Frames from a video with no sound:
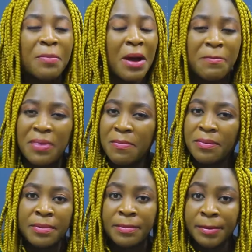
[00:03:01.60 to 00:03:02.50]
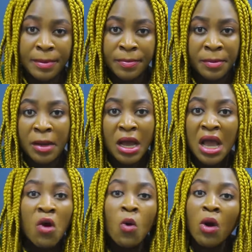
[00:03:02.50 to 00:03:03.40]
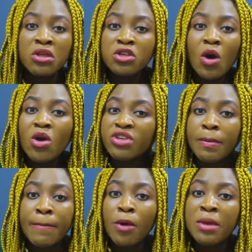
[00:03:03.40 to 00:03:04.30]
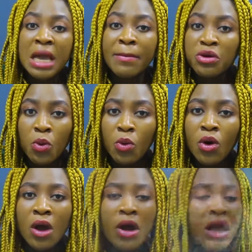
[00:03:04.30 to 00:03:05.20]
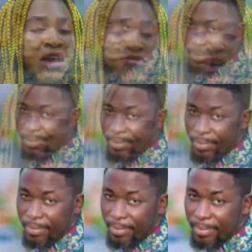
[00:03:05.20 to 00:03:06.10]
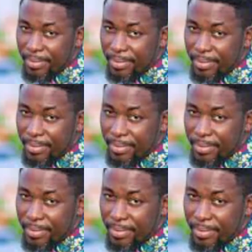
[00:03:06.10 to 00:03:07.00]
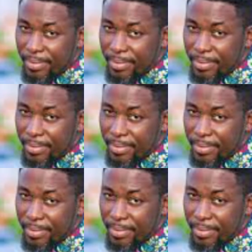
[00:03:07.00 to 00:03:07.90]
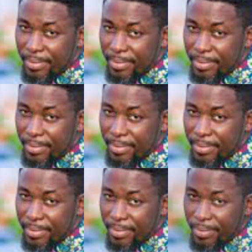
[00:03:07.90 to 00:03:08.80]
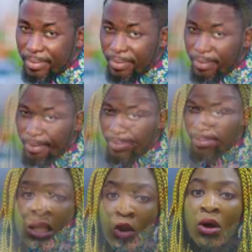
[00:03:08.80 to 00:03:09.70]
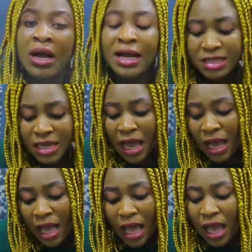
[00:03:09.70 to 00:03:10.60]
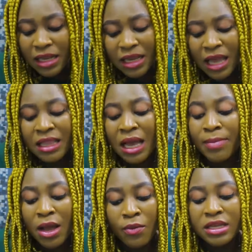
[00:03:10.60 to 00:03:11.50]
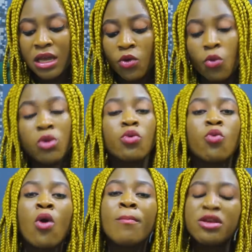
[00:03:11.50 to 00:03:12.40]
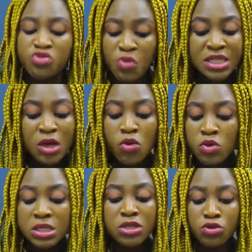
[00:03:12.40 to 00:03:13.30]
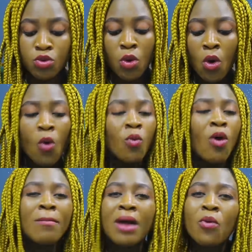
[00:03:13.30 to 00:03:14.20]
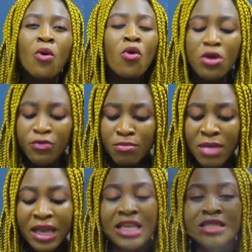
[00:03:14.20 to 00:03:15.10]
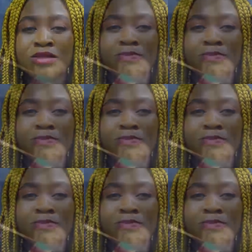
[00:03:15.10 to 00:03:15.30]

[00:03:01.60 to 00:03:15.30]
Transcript: pa pa pa pa pa pa pa pa pa pa. Wano di owen shop apa ubiya manu. E mfana hon. Oh, yeah, papa man, na echi who so were ye born and uncle can't dear, and ye and I buy with ye one of our best way deal good three. So, what my oh, if you make his